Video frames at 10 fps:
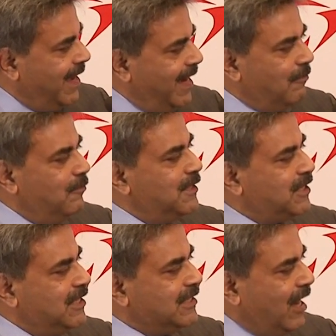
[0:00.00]
And our
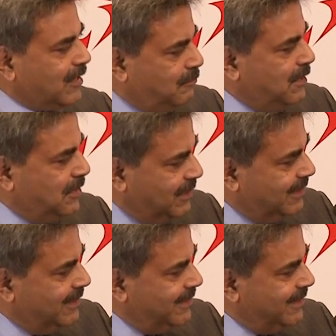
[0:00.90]
vision is Lux Vision.
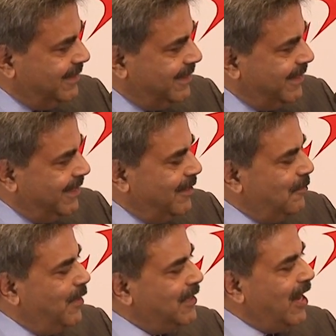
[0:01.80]

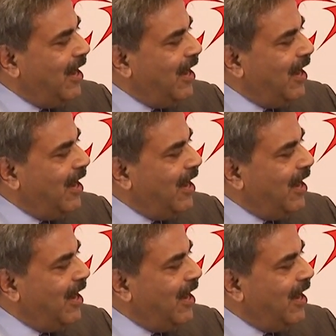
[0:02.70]
When the